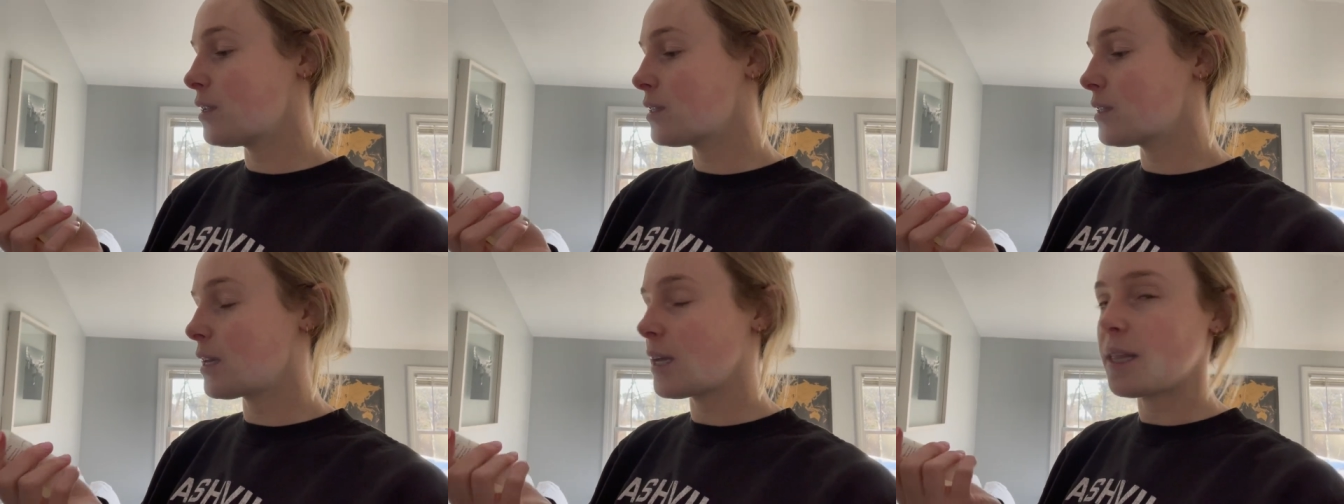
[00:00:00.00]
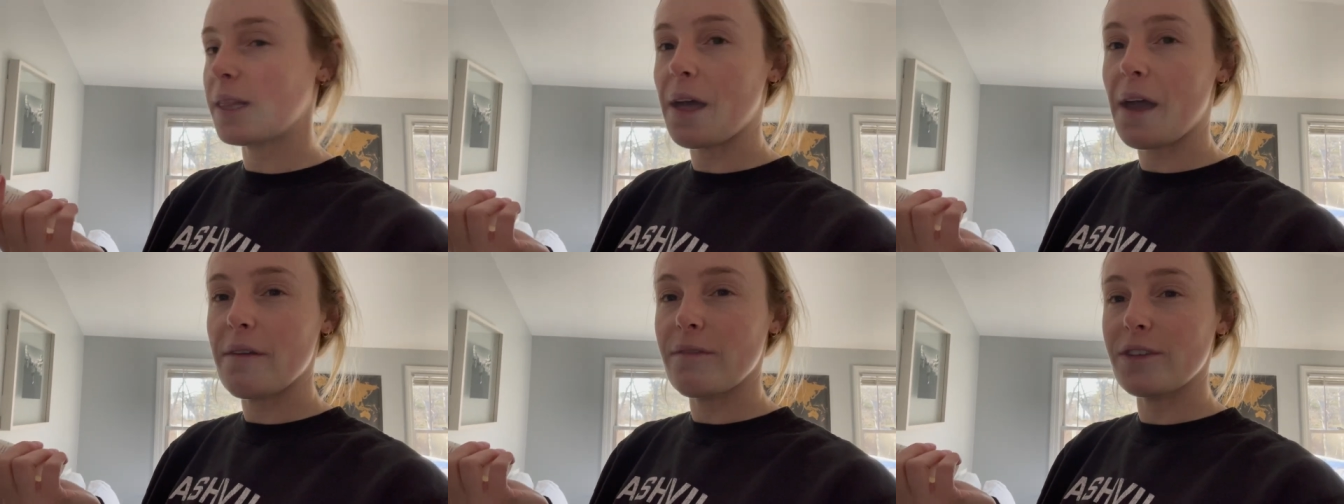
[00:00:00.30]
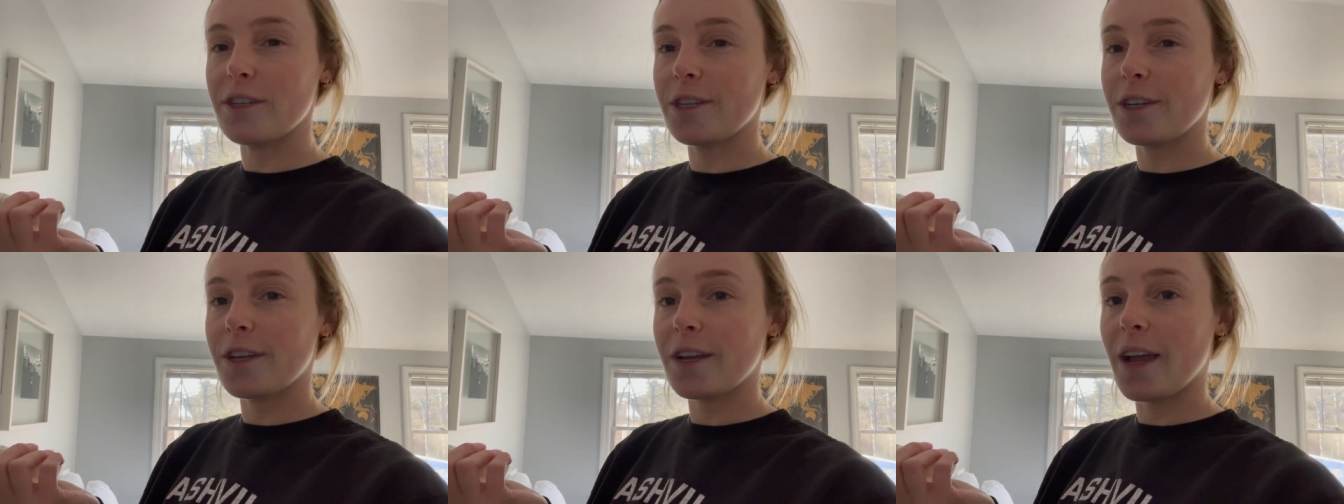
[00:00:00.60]
It's like
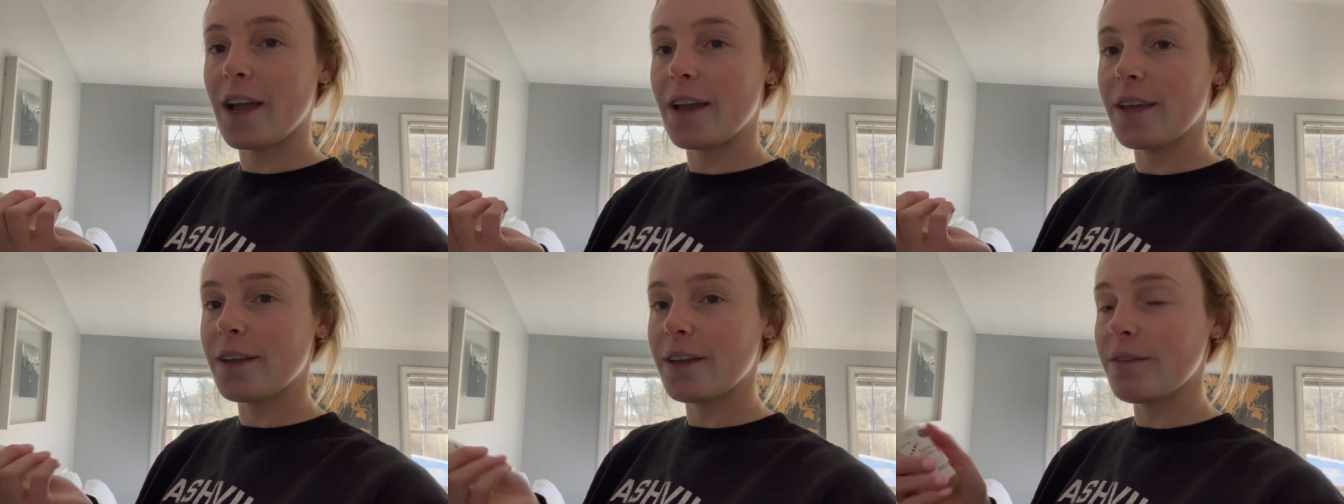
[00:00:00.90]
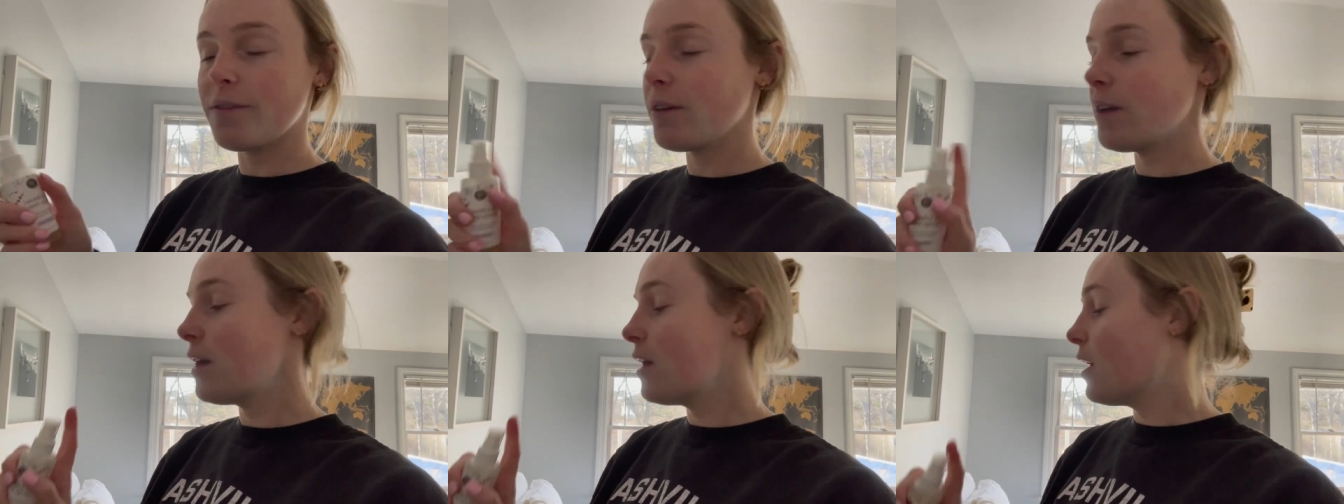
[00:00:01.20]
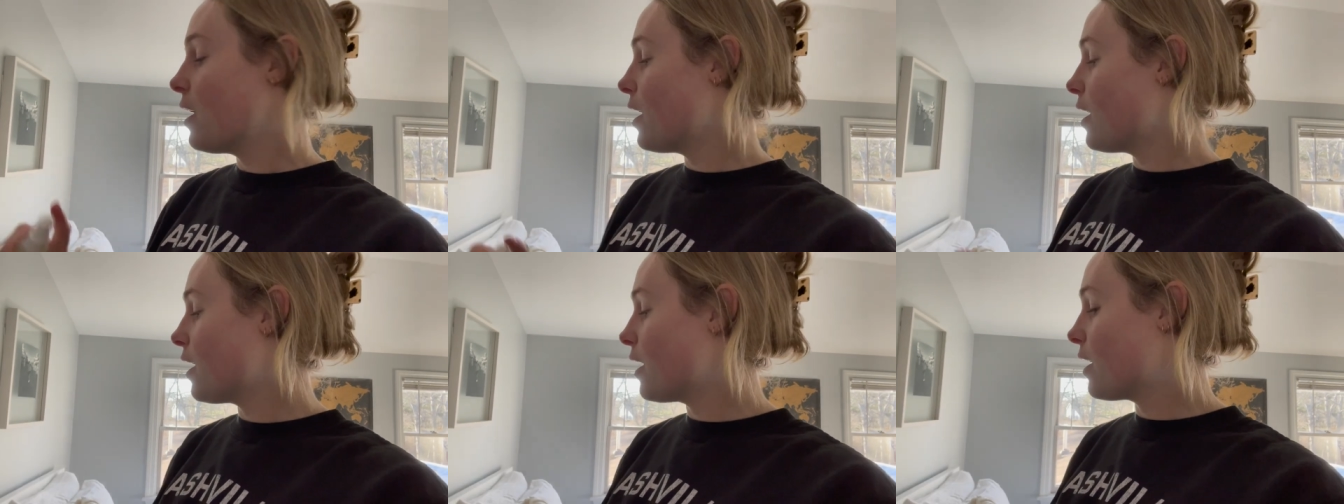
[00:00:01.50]
lavender kind of,
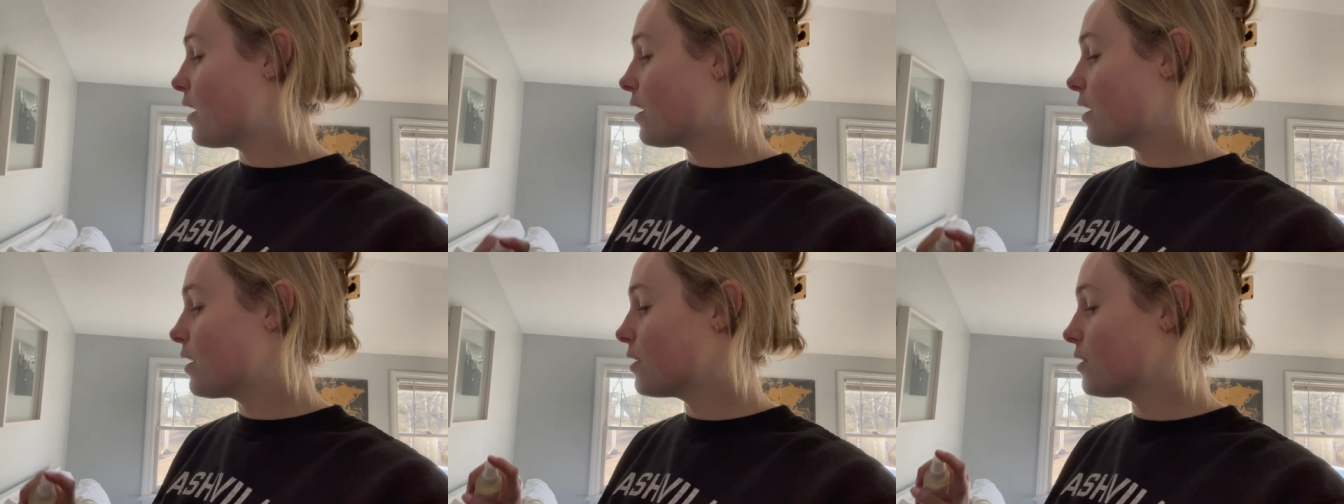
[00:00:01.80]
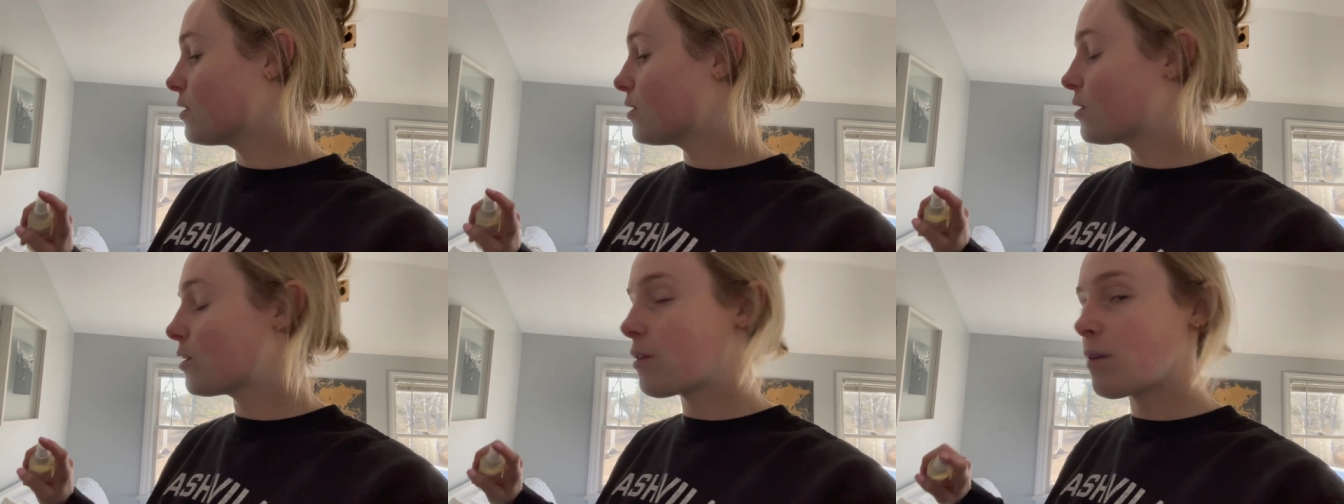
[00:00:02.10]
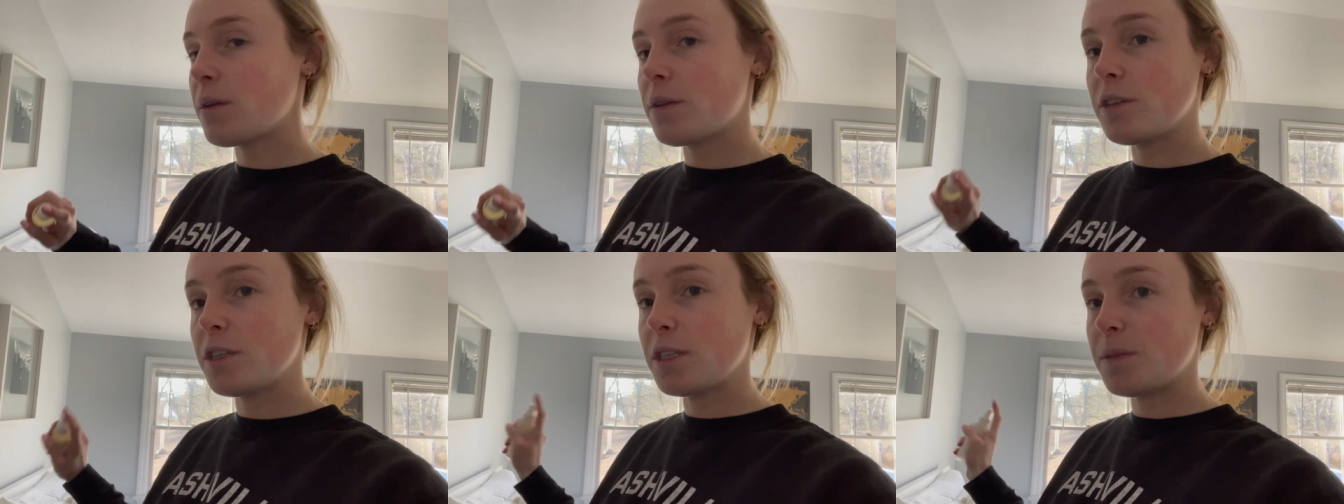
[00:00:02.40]
and so
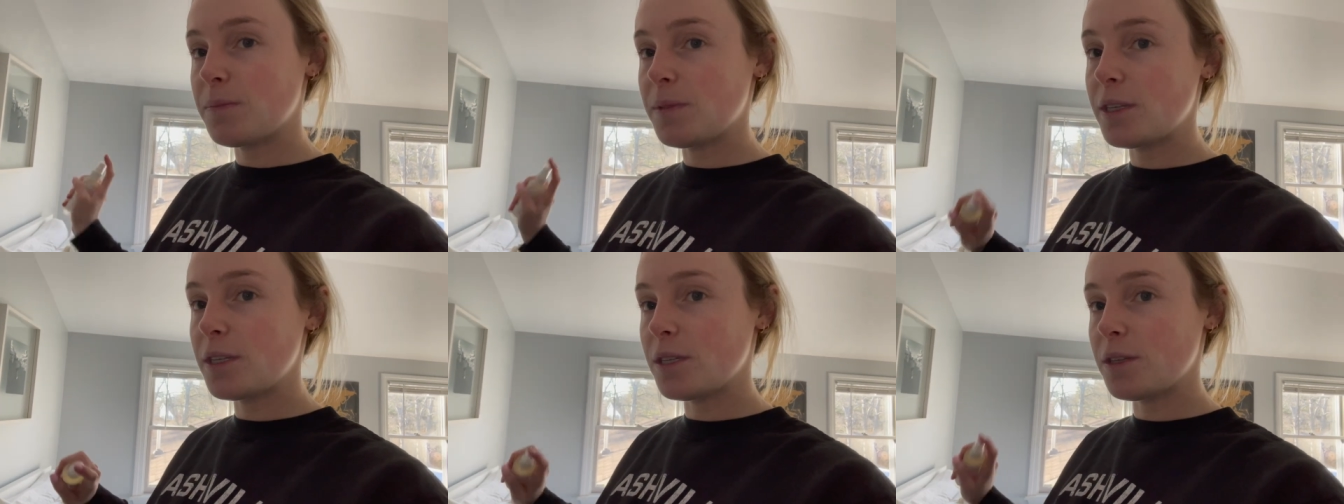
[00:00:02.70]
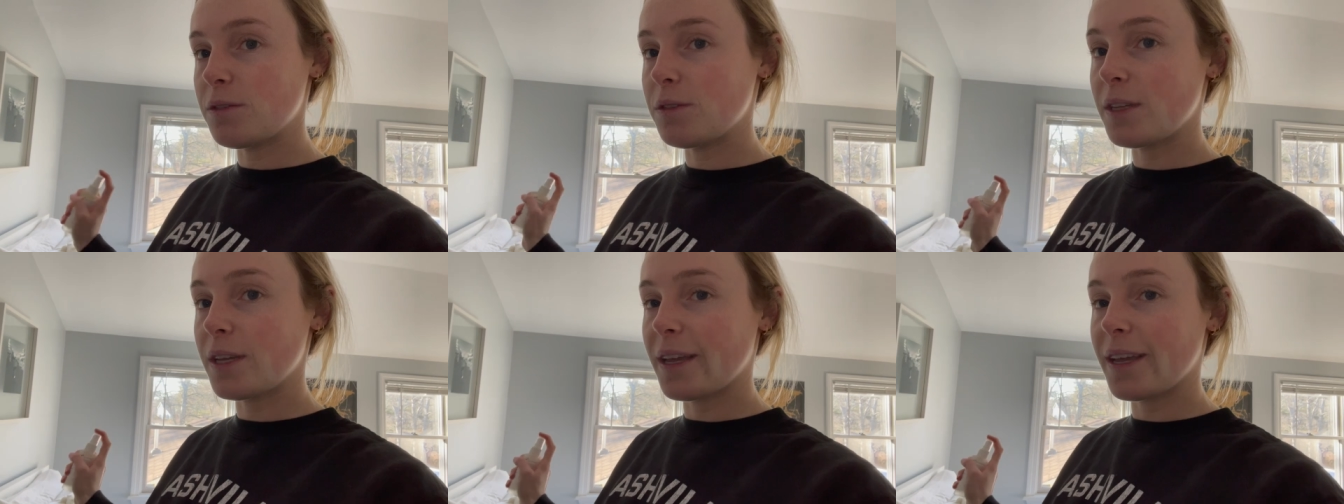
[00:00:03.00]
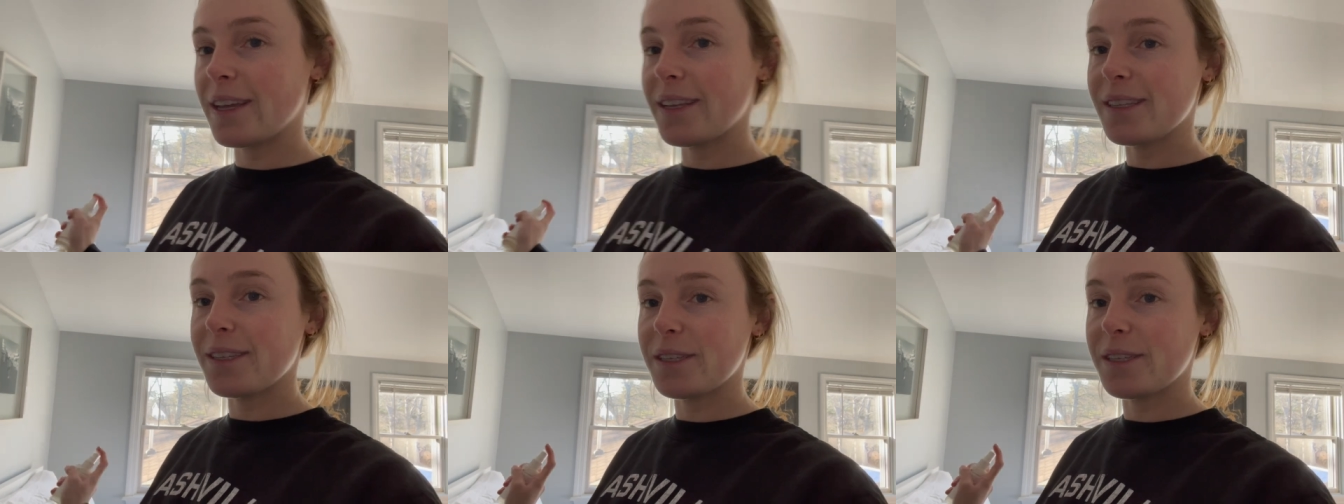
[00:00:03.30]
I've just been using it